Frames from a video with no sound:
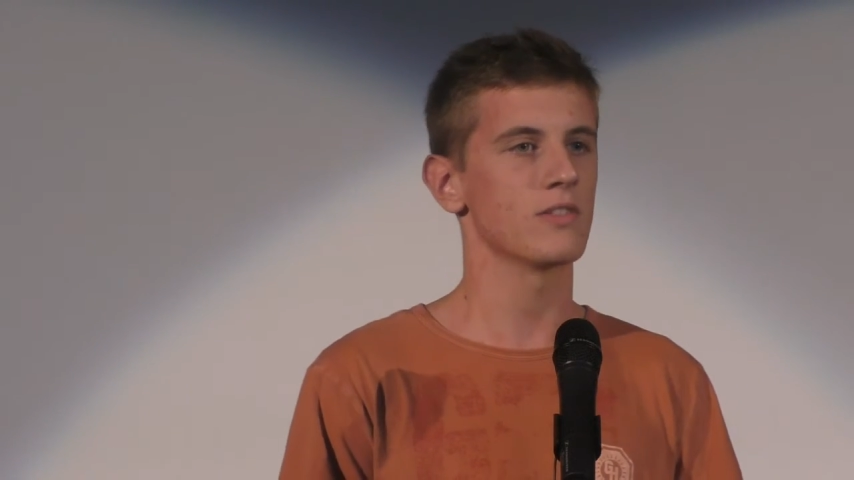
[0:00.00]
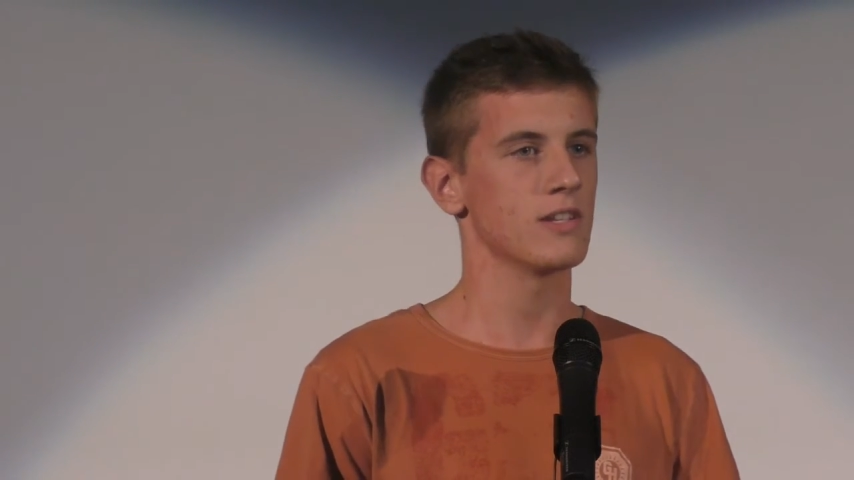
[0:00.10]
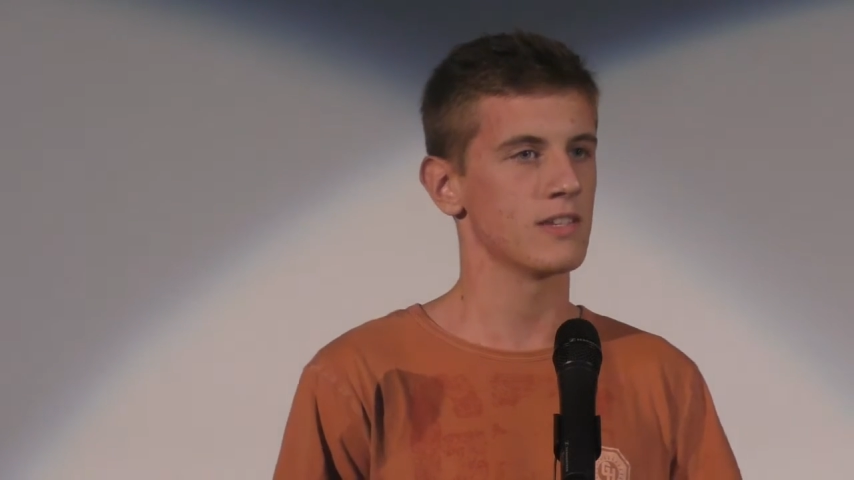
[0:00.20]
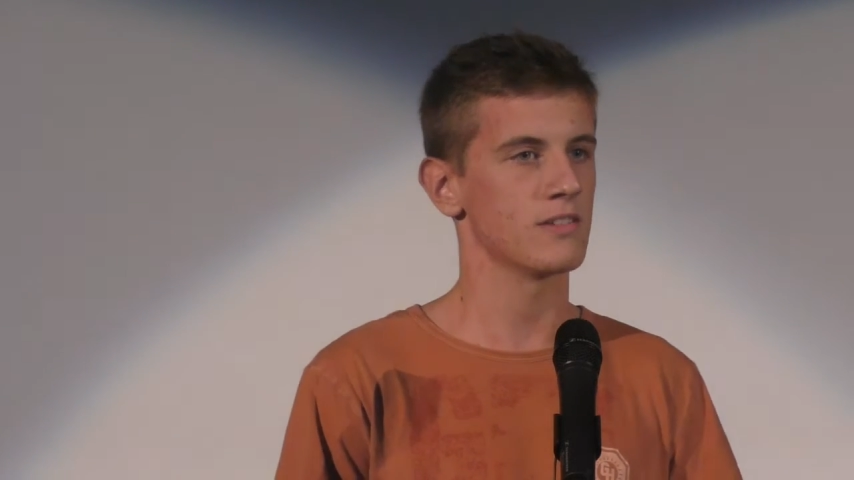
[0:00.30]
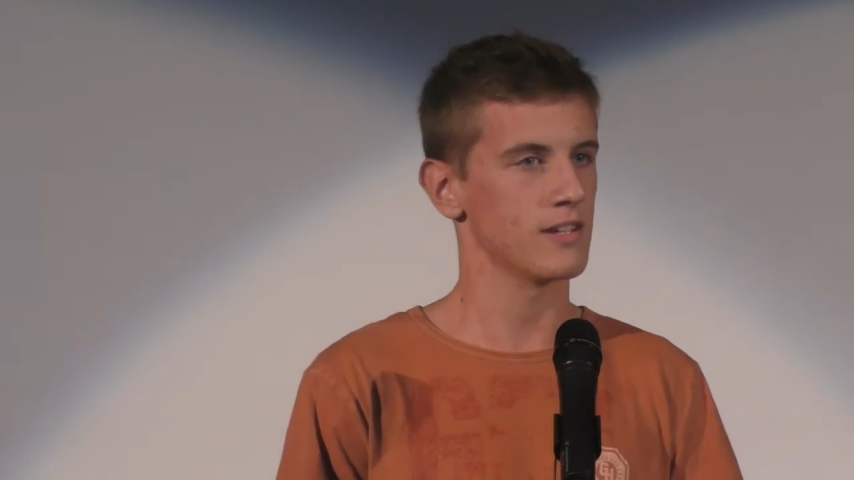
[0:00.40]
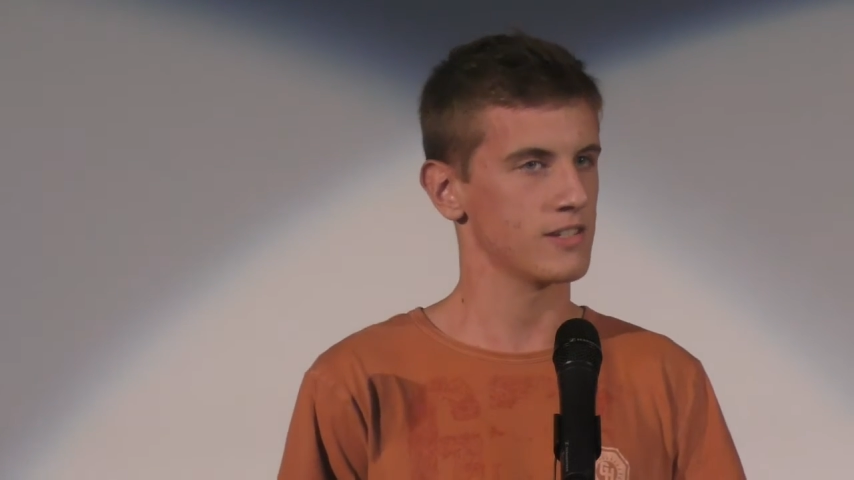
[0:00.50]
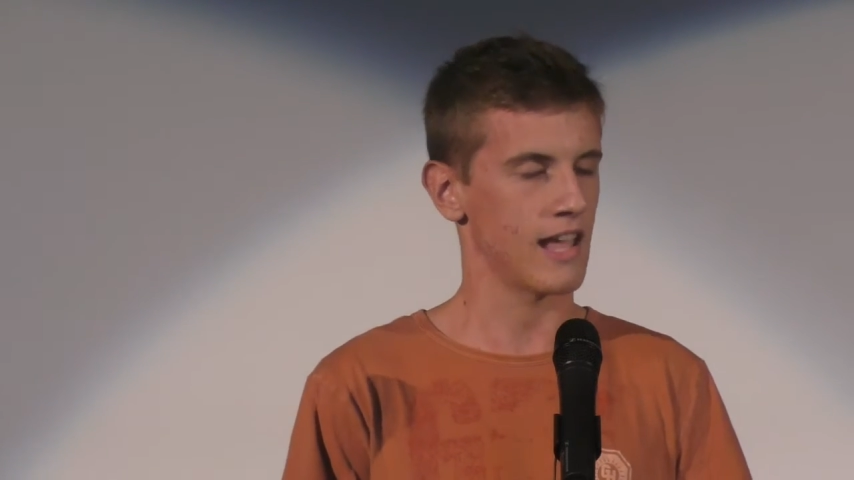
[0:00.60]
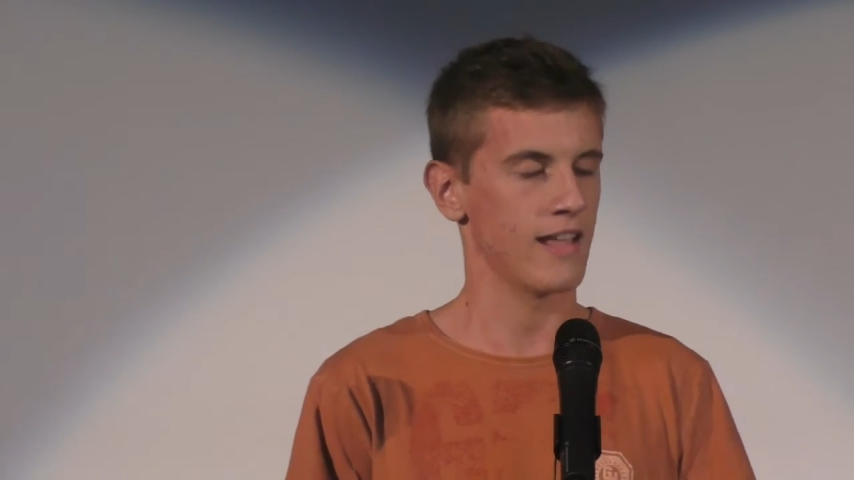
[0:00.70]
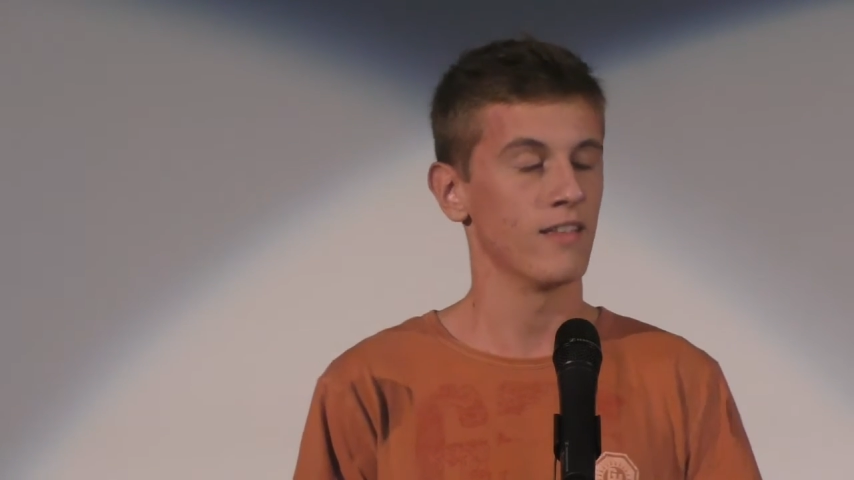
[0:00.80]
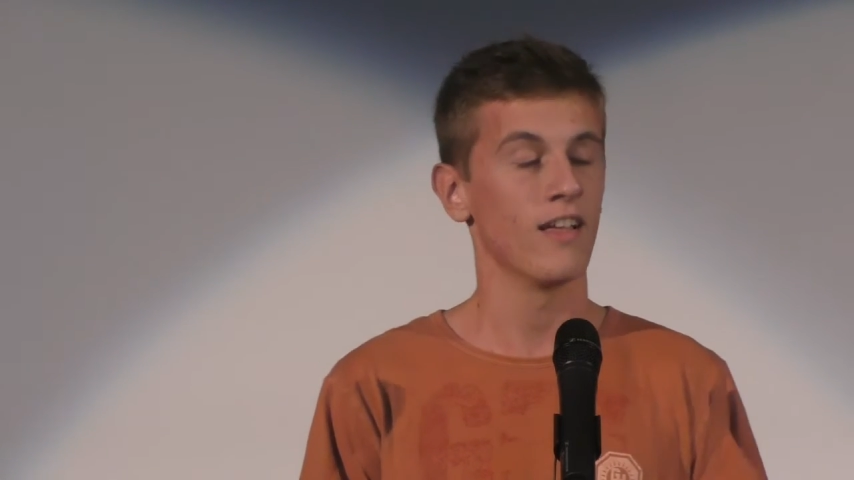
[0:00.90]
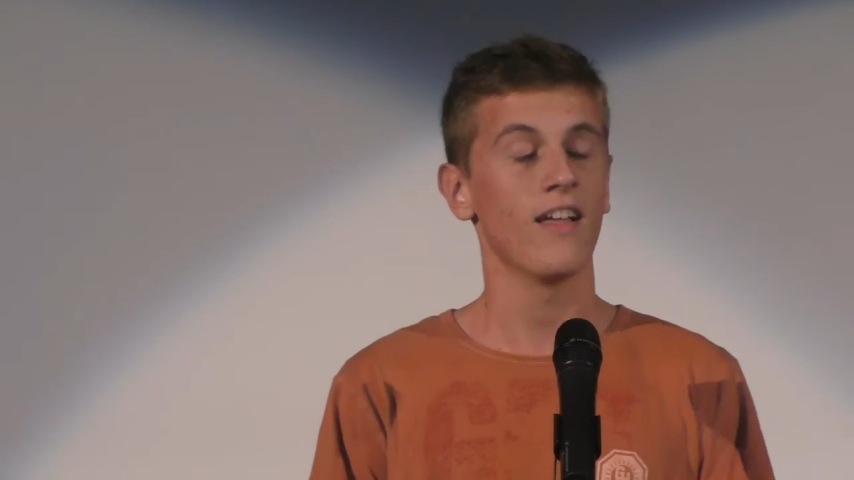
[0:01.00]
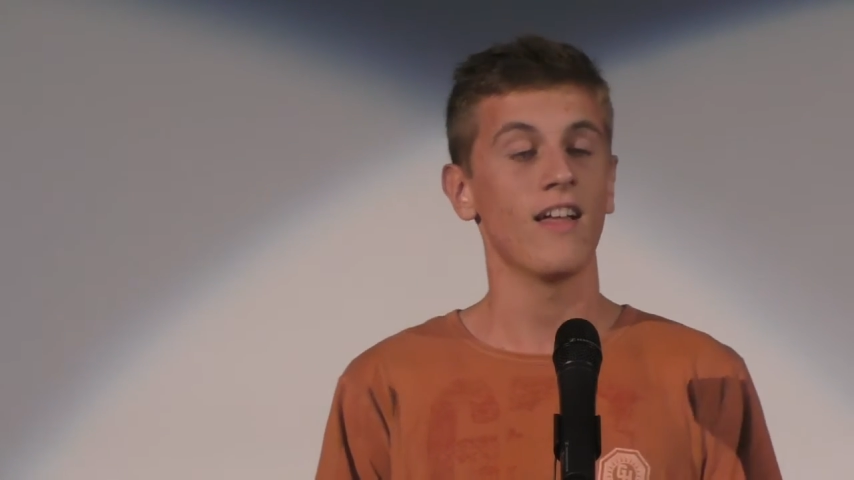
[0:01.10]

she said,